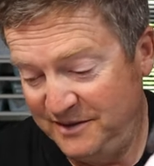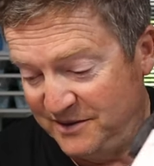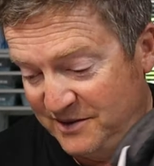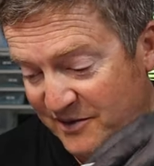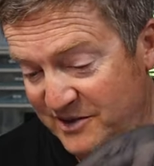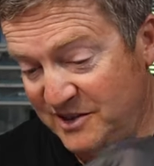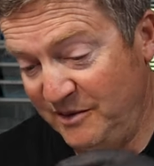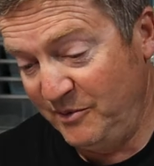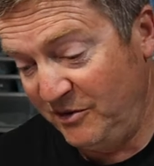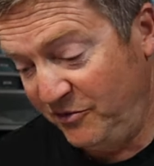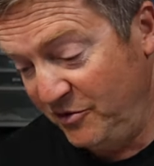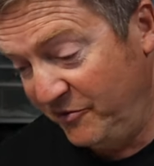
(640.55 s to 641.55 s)
So there's going to
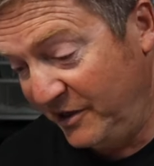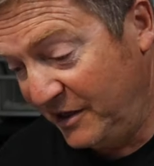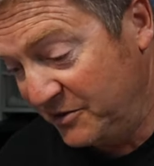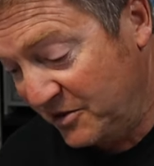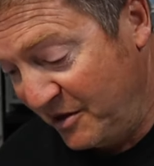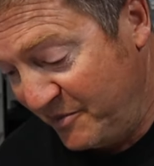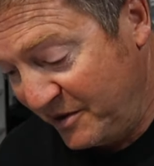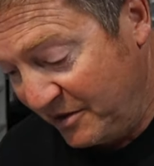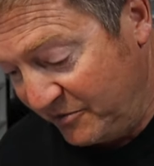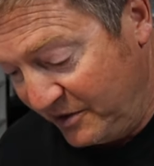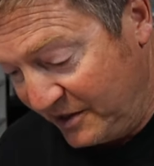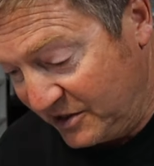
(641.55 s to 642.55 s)
be a few videos coming
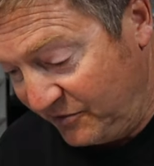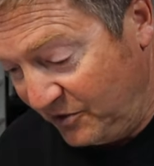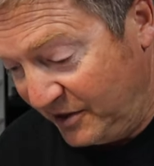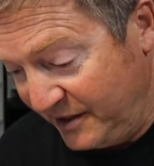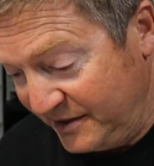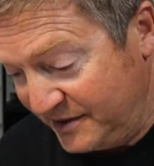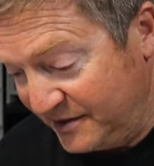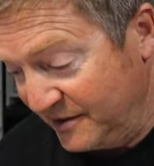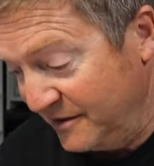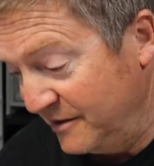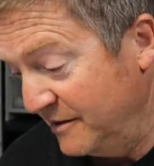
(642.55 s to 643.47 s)
over the next few days.